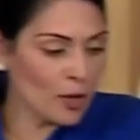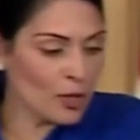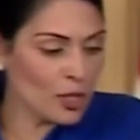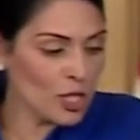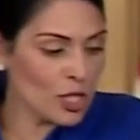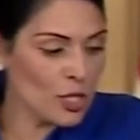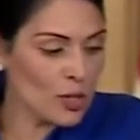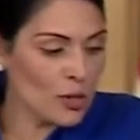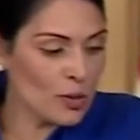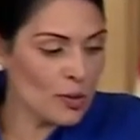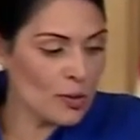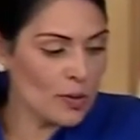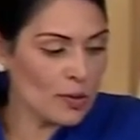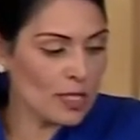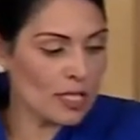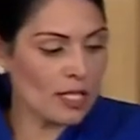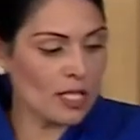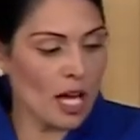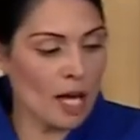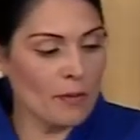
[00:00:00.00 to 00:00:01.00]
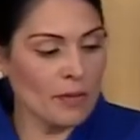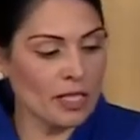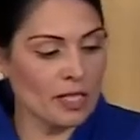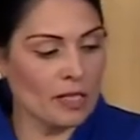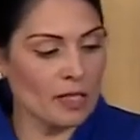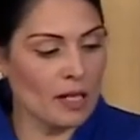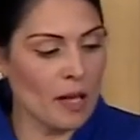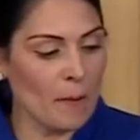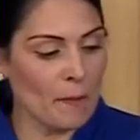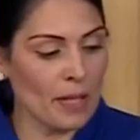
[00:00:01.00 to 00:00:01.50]
on to
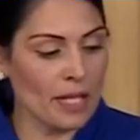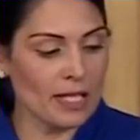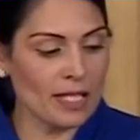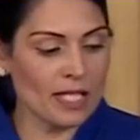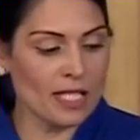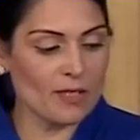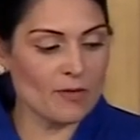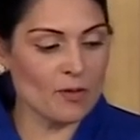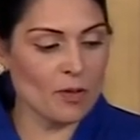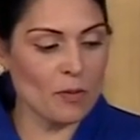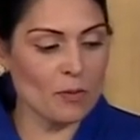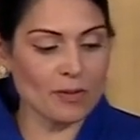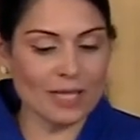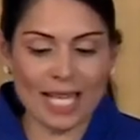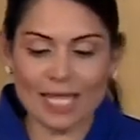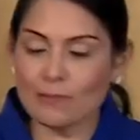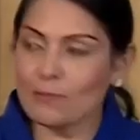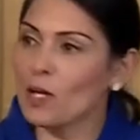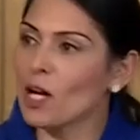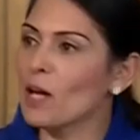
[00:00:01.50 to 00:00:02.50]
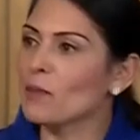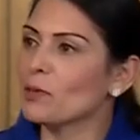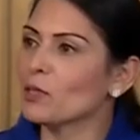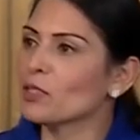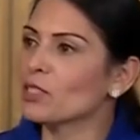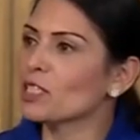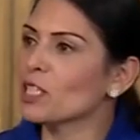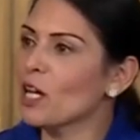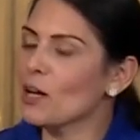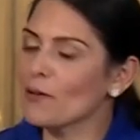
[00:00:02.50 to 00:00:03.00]
Simon Binns from LADbible. Good